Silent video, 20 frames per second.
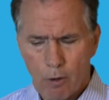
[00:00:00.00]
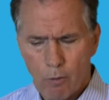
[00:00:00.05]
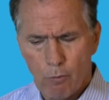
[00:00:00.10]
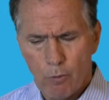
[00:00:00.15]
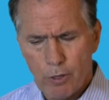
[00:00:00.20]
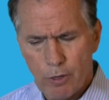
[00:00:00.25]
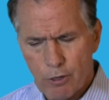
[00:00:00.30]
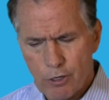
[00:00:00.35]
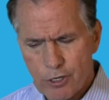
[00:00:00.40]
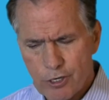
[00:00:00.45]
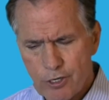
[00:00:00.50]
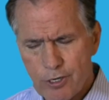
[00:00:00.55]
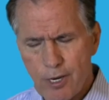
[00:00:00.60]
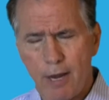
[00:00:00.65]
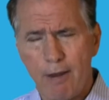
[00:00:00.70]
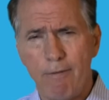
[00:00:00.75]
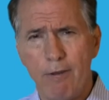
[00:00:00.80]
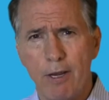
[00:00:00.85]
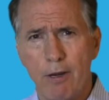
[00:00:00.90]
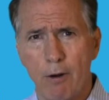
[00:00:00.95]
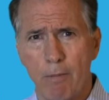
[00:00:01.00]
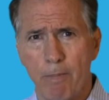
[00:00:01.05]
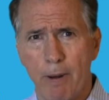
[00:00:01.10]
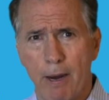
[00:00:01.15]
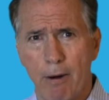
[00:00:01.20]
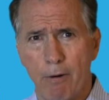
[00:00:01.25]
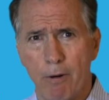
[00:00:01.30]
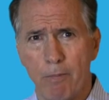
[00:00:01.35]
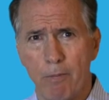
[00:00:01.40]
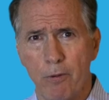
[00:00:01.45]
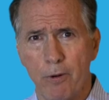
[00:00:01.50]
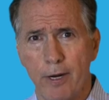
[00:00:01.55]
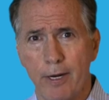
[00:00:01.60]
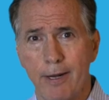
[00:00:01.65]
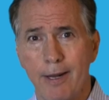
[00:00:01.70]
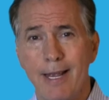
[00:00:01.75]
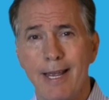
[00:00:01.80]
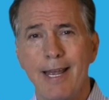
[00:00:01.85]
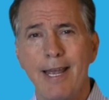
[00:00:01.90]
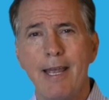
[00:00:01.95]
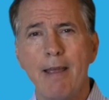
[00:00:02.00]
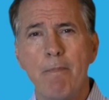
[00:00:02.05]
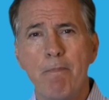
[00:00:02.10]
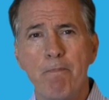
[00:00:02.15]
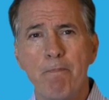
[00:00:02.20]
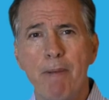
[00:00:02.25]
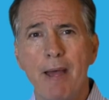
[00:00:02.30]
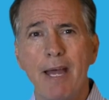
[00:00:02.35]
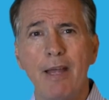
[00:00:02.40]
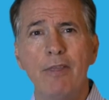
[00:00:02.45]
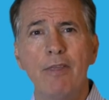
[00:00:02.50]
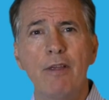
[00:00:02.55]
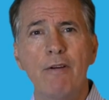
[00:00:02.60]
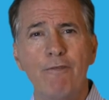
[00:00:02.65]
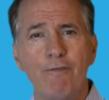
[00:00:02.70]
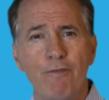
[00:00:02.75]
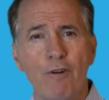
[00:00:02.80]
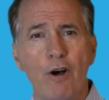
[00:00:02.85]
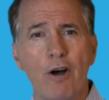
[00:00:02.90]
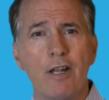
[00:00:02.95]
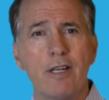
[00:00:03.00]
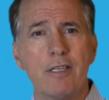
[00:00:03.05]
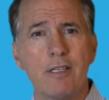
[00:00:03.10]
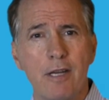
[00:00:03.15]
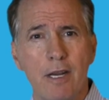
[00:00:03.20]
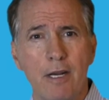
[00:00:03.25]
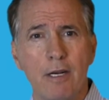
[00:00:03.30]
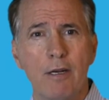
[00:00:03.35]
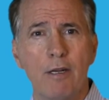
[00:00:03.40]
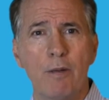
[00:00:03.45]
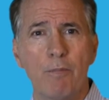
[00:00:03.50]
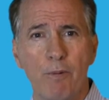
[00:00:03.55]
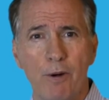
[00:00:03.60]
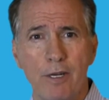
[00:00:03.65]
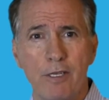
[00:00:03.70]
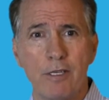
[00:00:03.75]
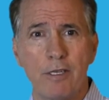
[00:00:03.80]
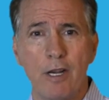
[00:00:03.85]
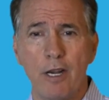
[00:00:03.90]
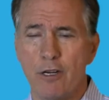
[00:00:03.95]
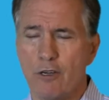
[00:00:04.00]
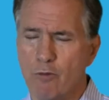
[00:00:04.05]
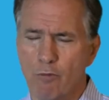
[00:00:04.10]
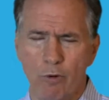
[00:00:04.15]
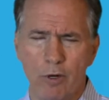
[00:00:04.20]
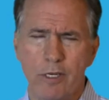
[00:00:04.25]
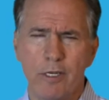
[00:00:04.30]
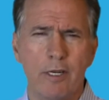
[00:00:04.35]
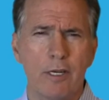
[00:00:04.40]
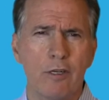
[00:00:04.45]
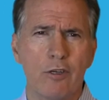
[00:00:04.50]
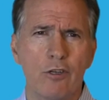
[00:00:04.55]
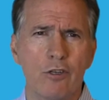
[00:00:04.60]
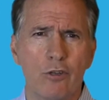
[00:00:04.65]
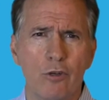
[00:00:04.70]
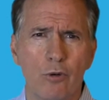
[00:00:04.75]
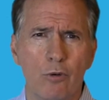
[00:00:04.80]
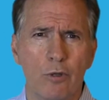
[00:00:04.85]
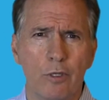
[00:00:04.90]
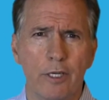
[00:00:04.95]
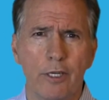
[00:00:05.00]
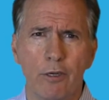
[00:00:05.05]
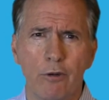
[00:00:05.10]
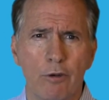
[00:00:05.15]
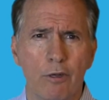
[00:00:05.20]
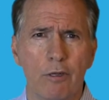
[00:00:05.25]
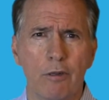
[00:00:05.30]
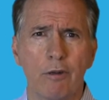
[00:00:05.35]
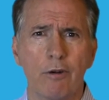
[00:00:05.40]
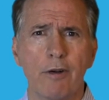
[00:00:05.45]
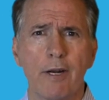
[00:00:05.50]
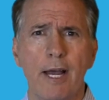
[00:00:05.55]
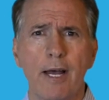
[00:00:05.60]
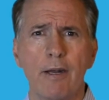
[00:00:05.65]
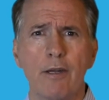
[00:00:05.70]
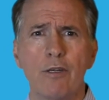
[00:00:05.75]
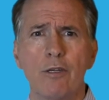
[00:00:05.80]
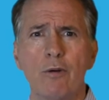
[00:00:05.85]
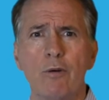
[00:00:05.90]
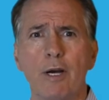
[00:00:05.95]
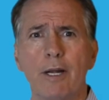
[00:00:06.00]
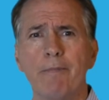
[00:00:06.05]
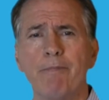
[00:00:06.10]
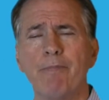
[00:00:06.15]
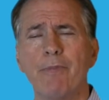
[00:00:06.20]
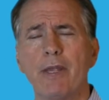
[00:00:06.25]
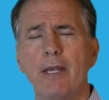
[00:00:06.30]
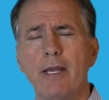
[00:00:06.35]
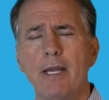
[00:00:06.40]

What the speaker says: When you're saving your PowerPoint, embed the fonts into the presentation. Once again, just Google it. You can learn how to do it.